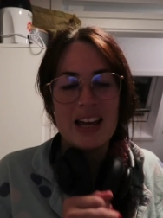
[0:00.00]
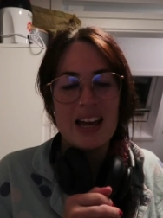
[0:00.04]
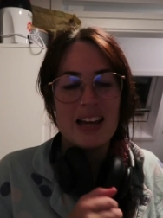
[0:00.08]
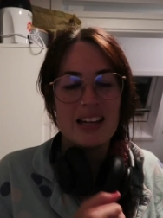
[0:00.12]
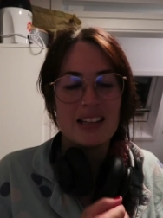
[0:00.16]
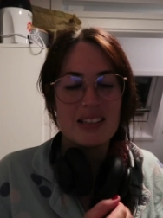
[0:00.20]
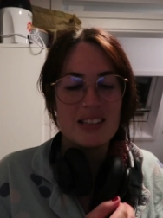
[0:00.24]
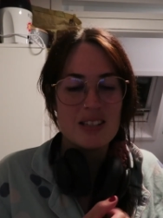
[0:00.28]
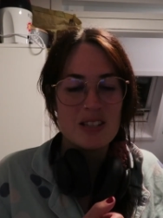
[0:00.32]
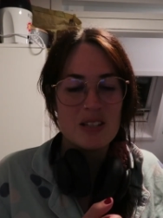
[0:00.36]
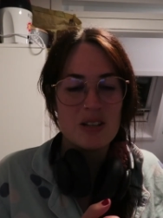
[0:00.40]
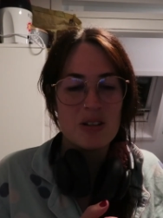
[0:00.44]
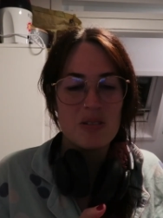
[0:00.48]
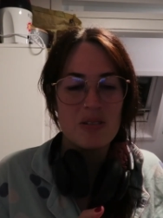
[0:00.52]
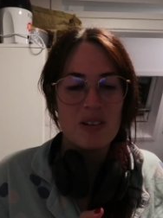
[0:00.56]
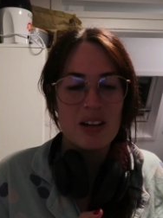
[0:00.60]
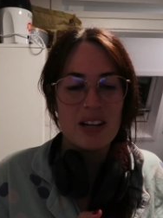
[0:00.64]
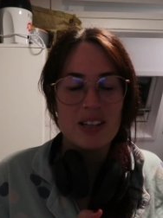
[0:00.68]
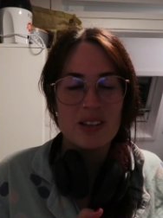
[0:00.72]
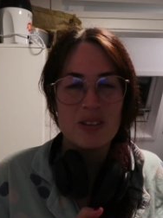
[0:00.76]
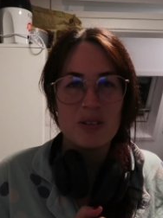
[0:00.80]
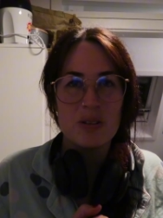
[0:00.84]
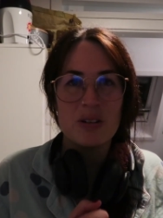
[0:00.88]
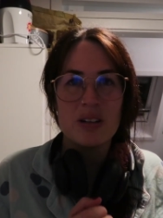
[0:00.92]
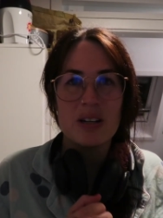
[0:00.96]
and so
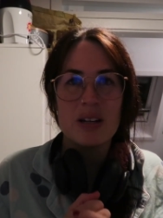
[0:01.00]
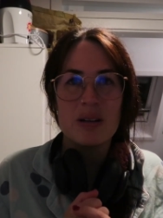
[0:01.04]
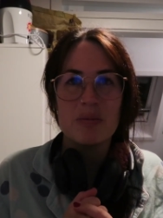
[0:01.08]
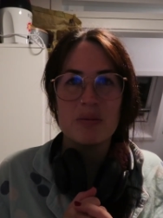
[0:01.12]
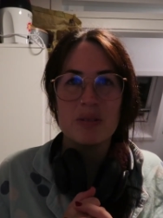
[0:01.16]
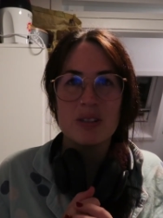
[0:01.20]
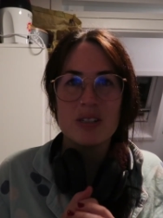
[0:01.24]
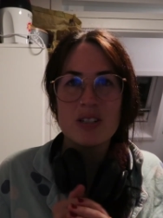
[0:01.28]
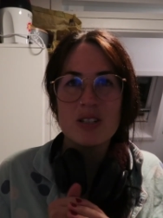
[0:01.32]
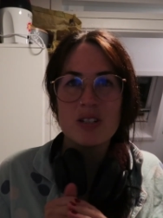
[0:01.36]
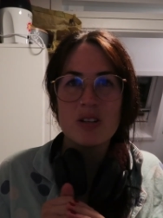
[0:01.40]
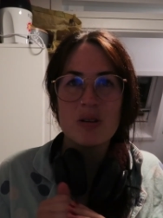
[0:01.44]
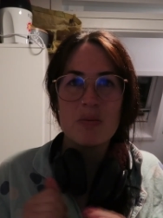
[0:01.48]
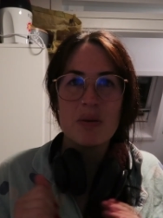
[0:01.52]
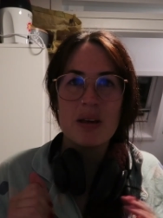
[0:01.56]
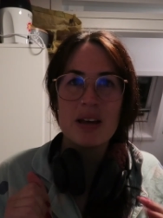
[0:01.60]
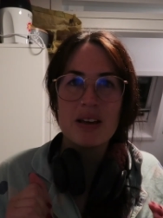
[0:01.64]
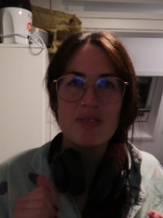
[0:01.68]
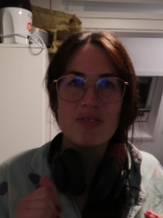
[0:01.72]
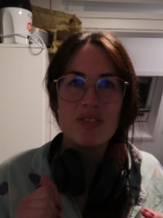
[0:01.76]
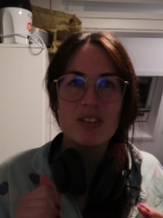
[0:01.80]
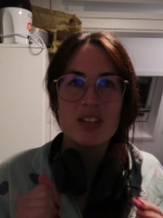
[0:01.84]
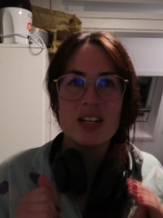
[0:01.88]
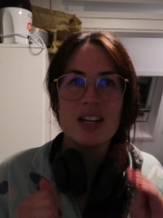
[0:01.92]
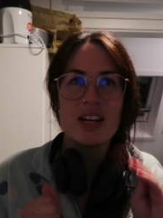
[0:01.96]
I thought I'm going to stop
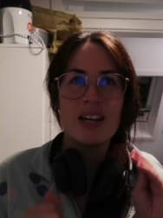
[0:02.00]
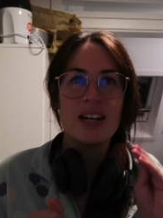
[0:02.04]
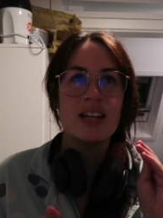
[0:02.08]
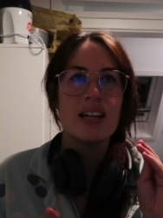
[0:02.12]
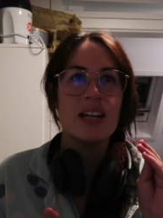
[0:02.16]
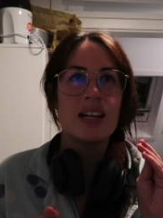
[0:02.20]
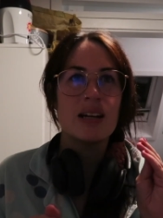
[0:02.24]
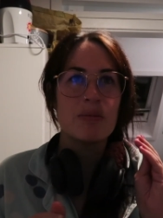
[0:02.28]
here for the night.